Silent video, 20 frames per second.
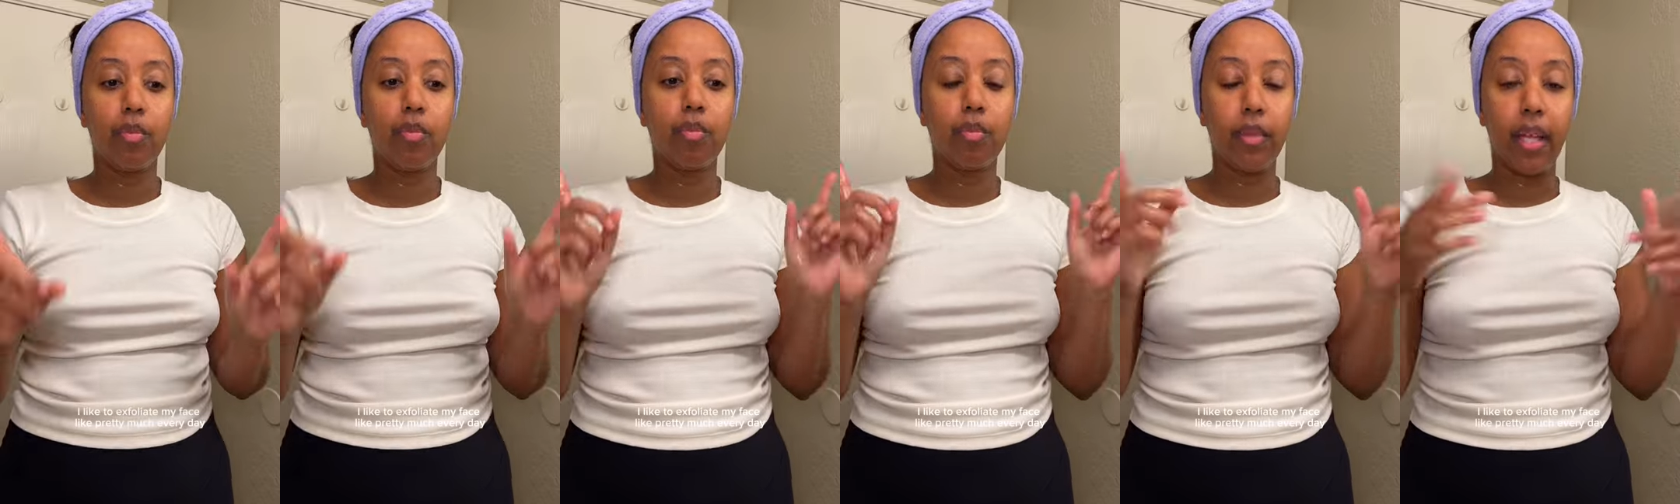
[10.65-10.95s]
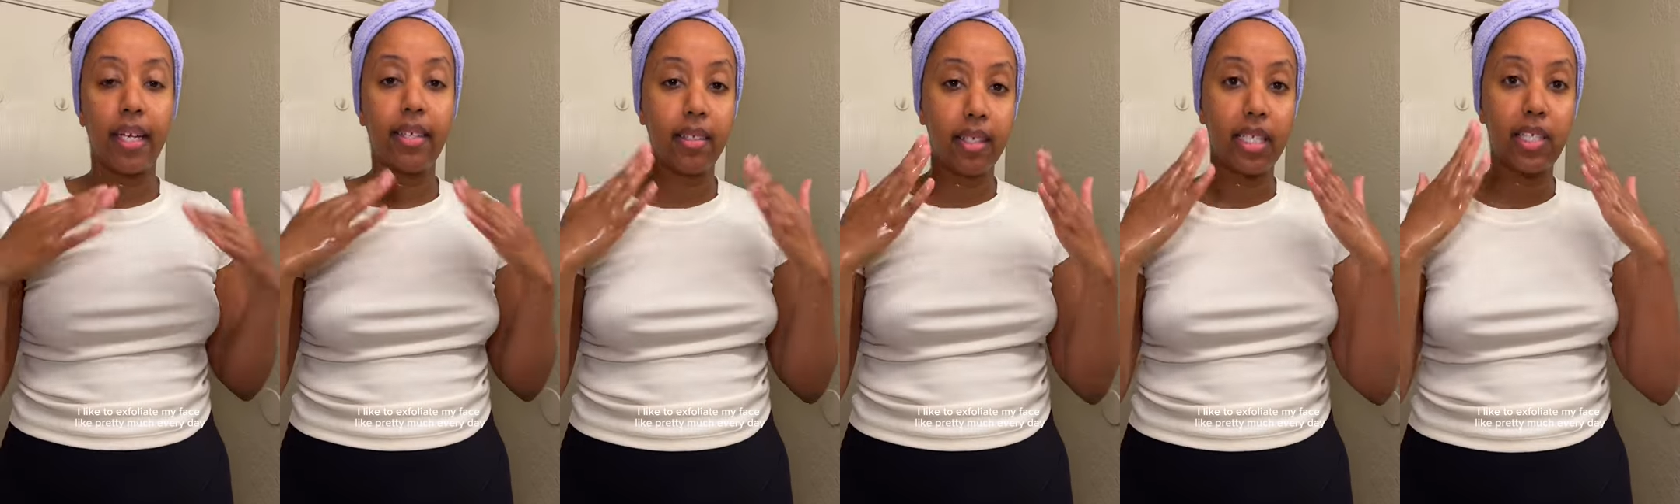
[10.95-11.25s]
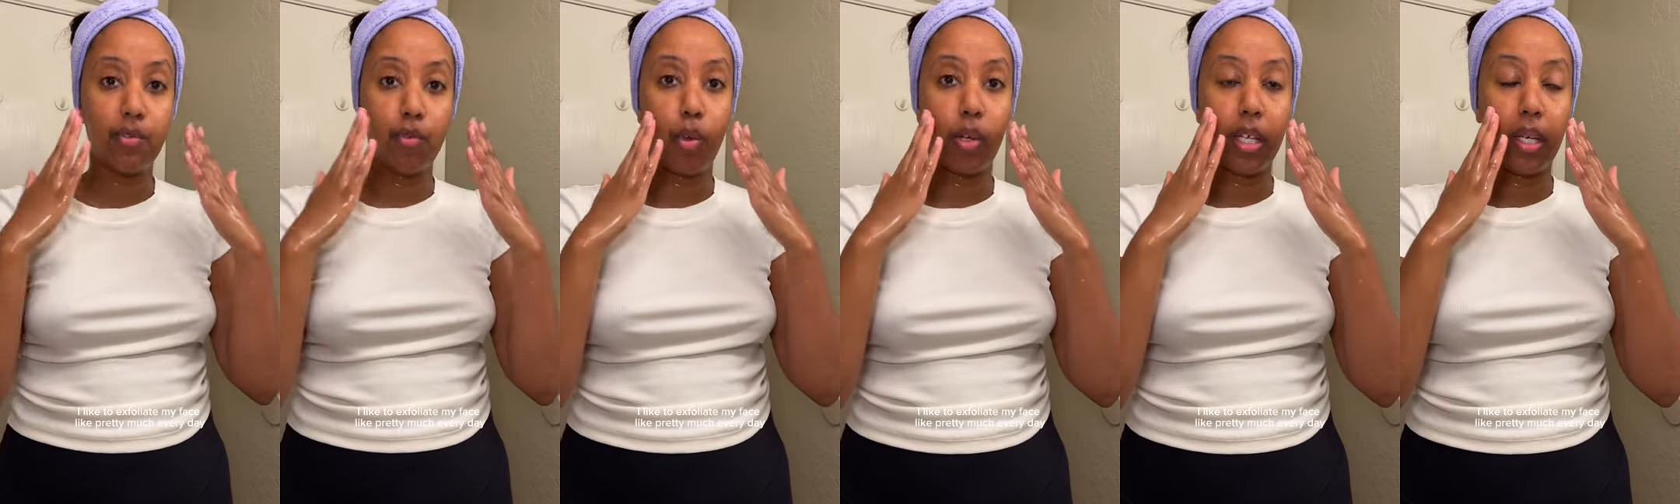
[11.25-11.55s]
like to
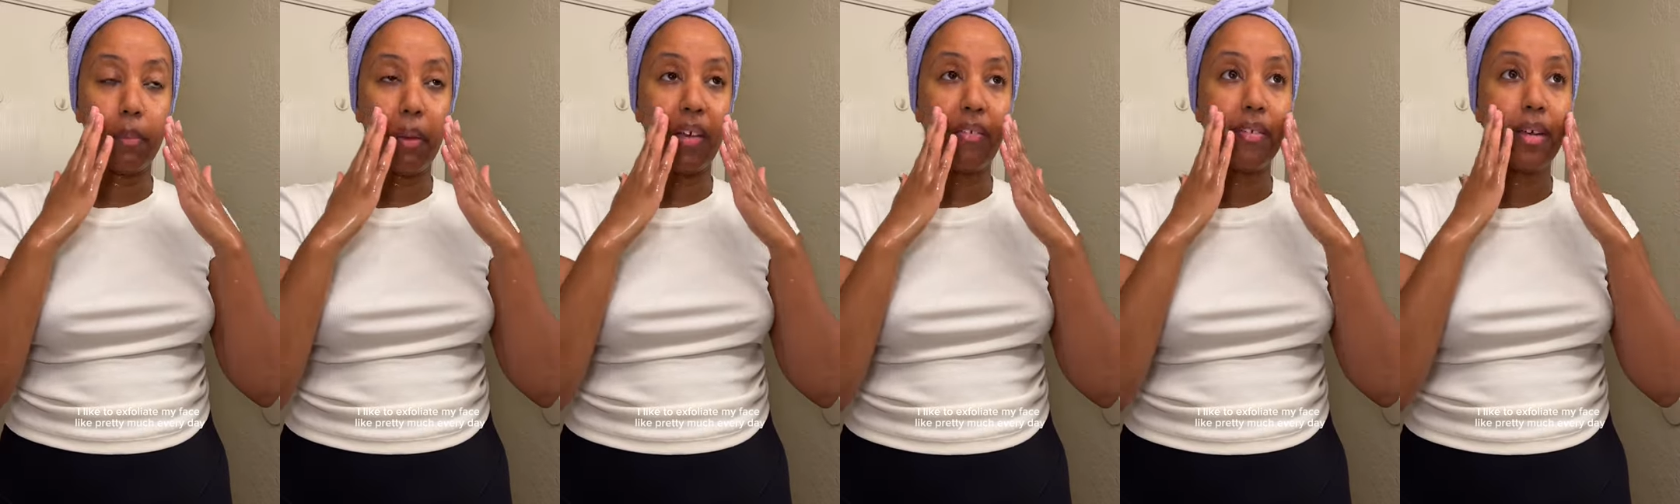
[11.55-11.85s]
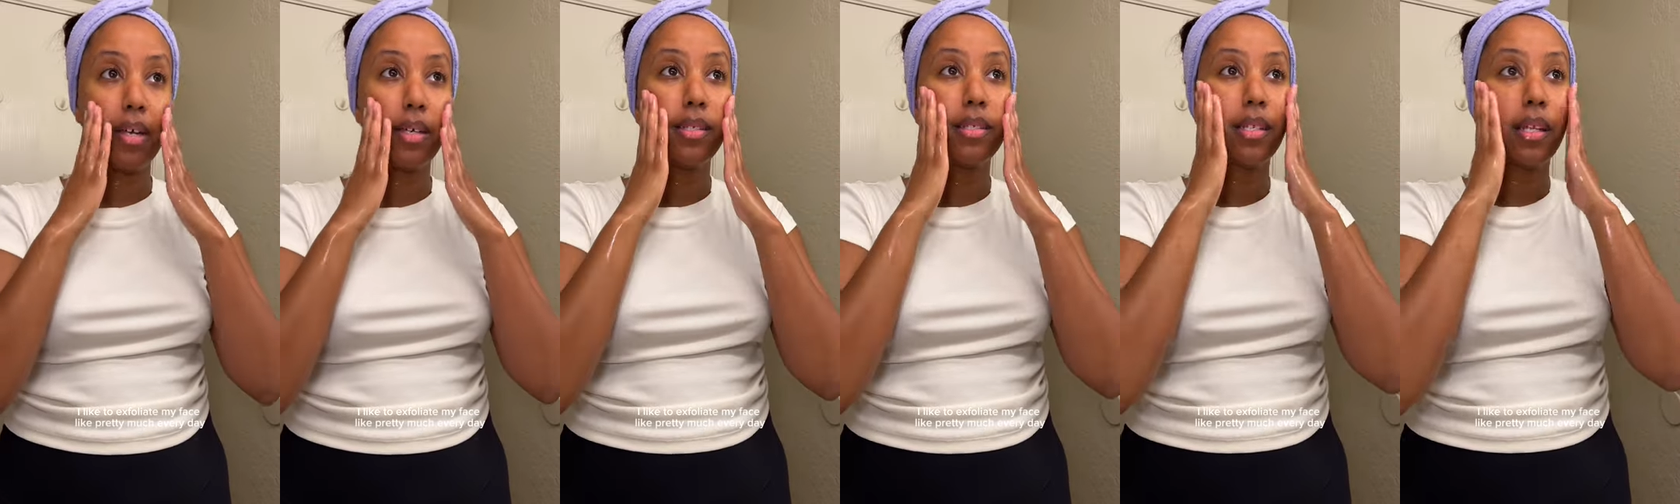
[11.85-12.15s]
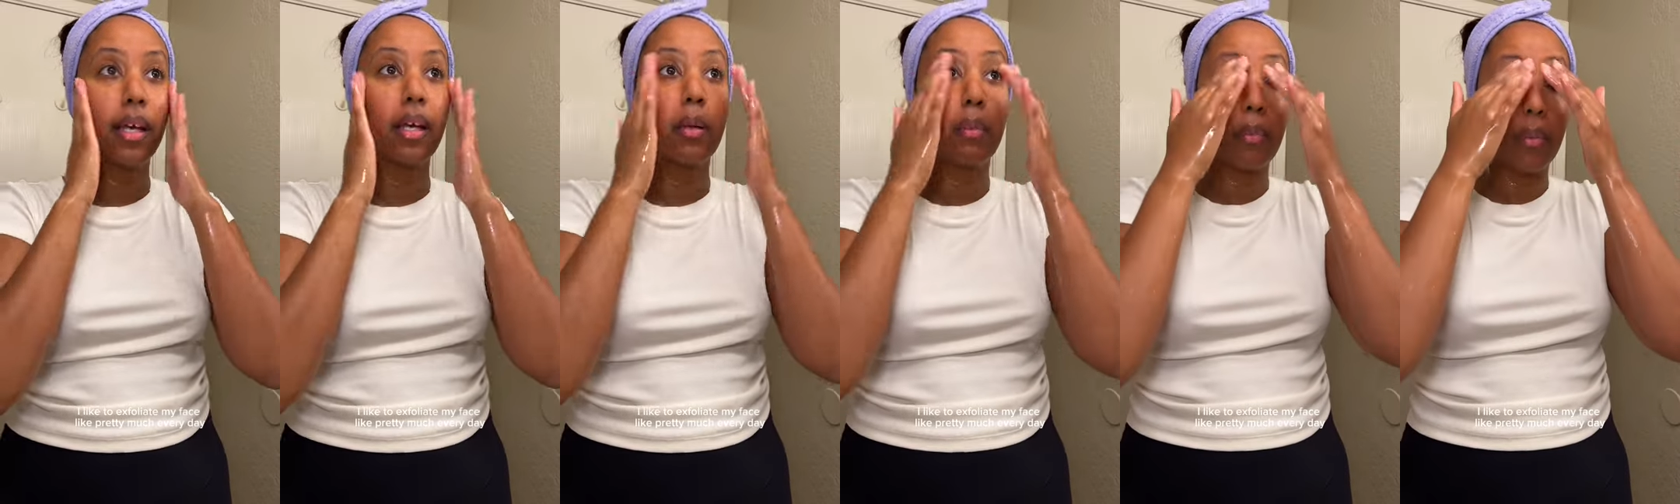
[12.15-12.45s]
exfoliate my face
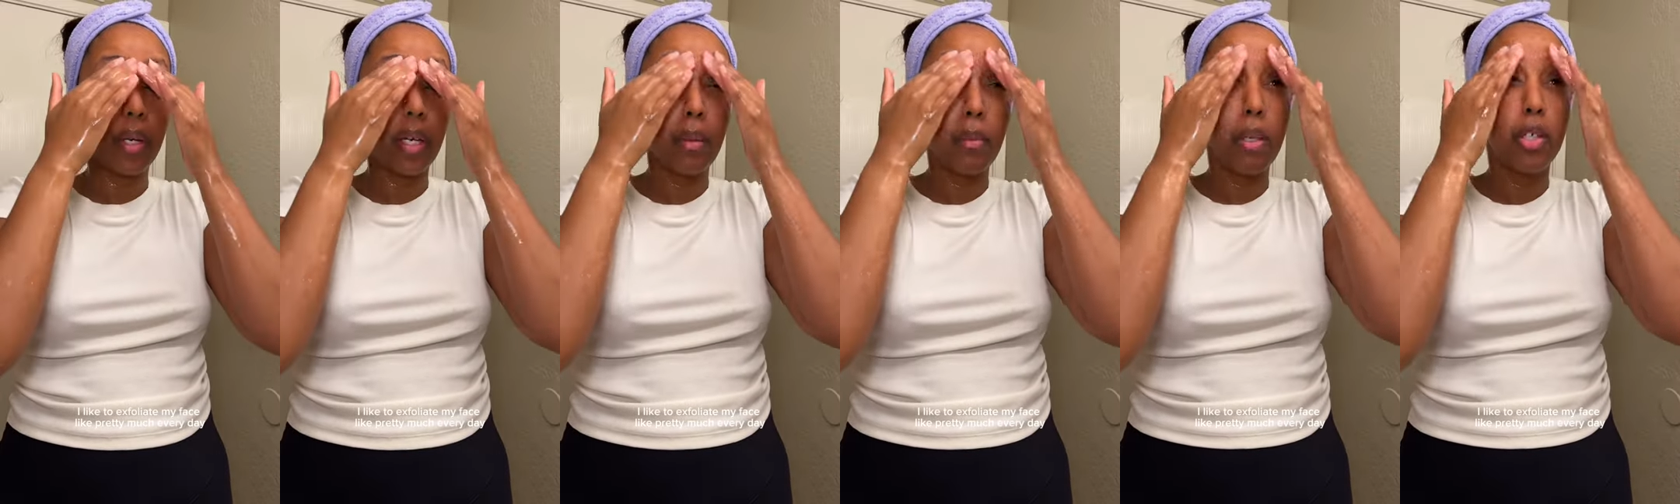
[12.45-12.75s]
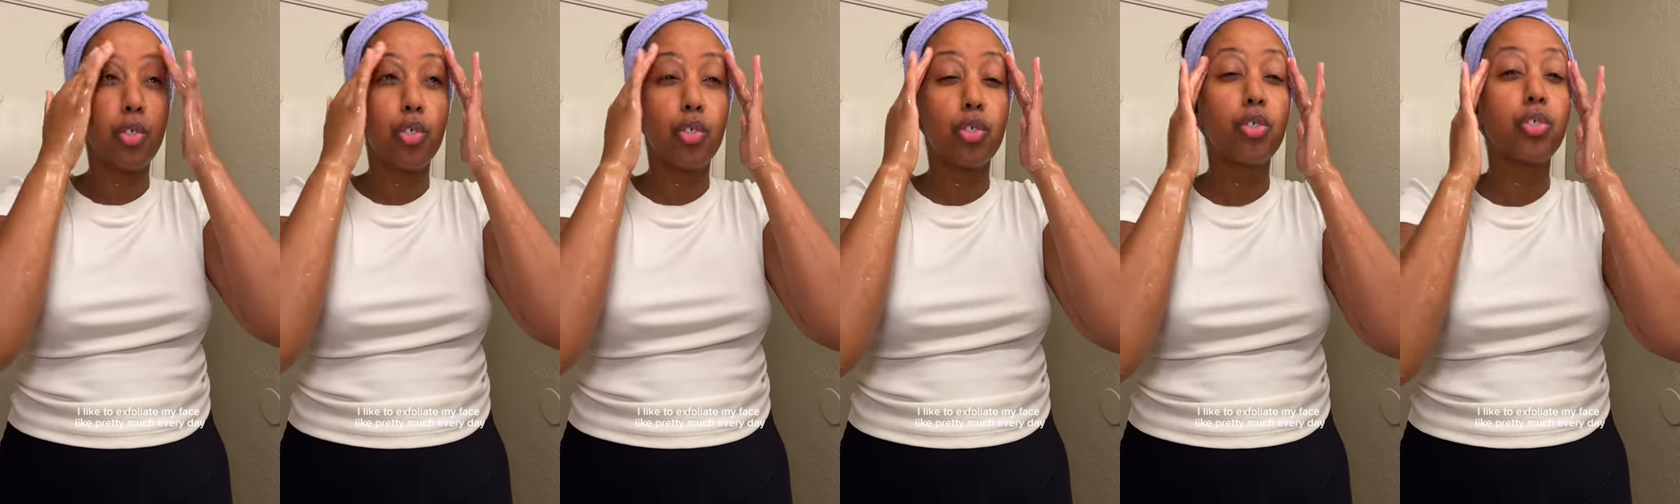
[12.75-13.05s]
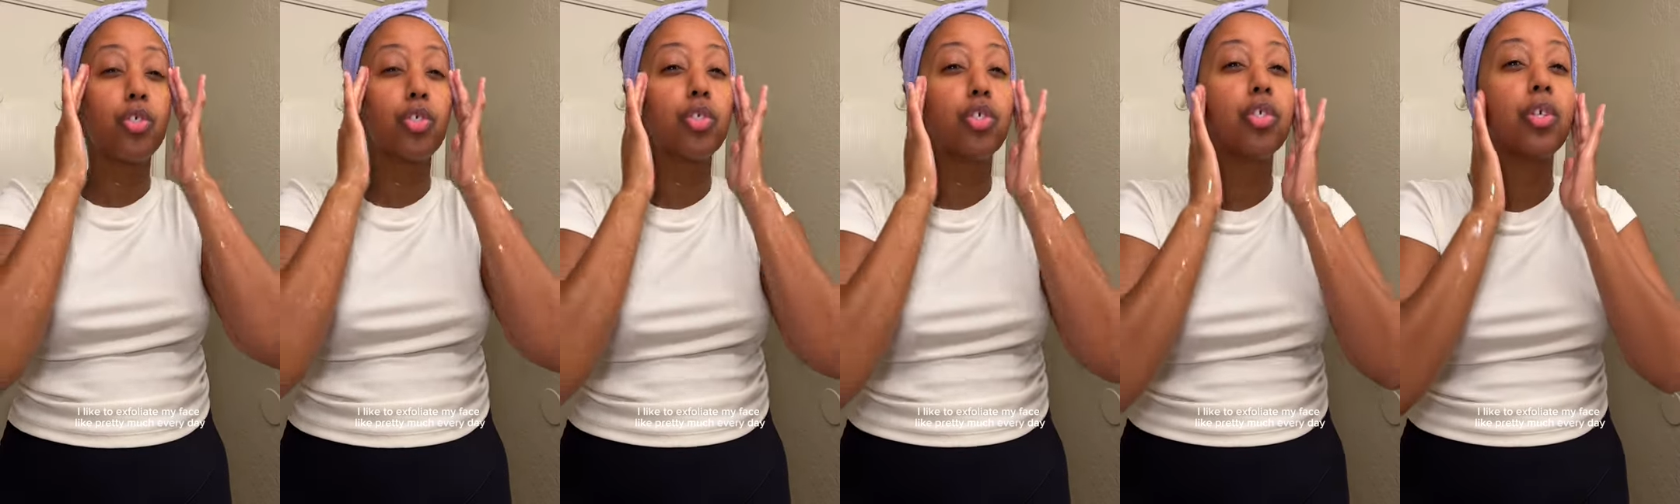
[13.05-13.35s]
like pretty
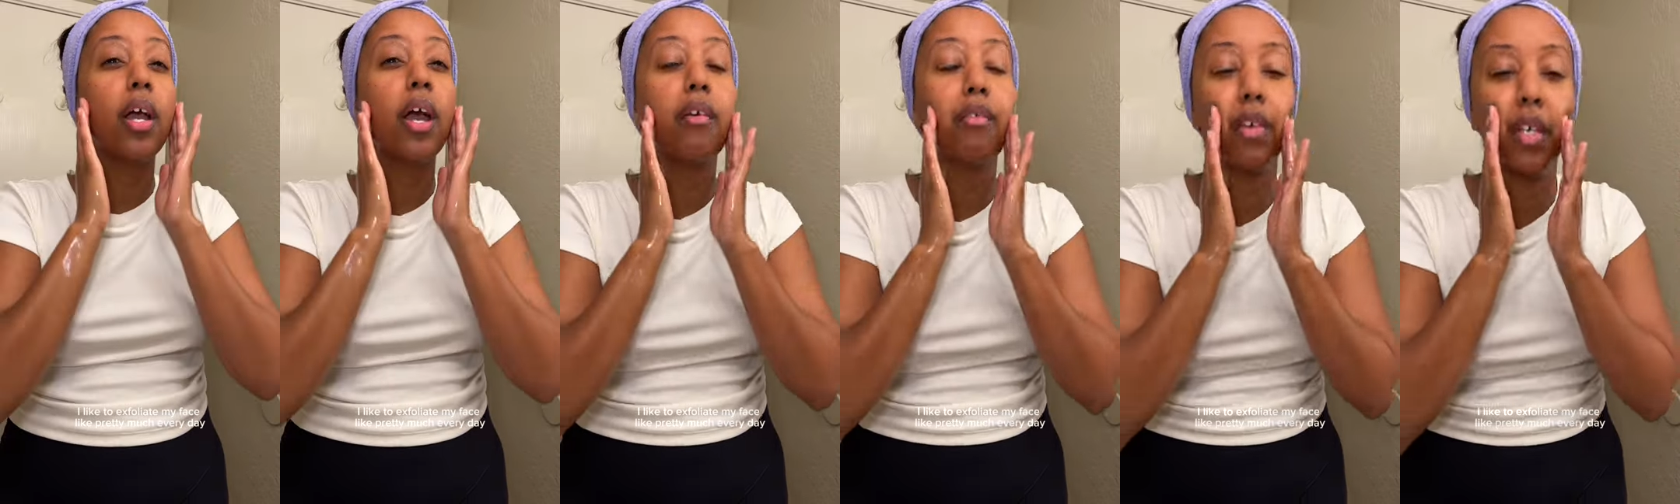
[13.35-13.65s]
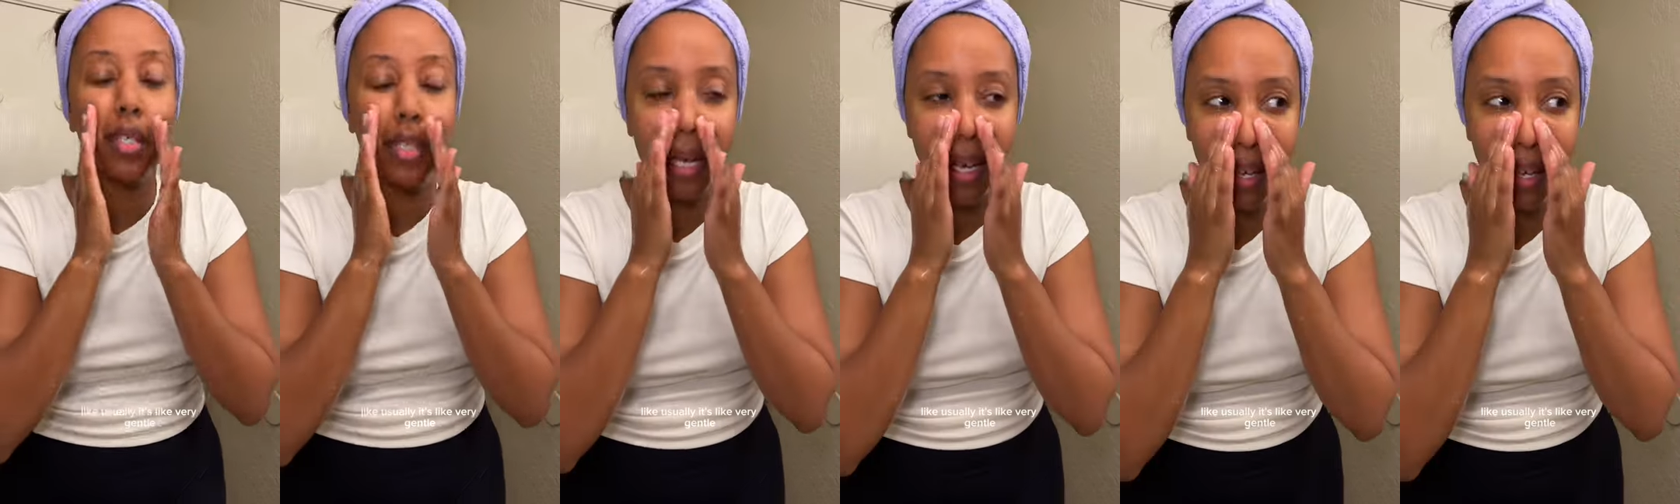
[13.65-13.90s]
much every day.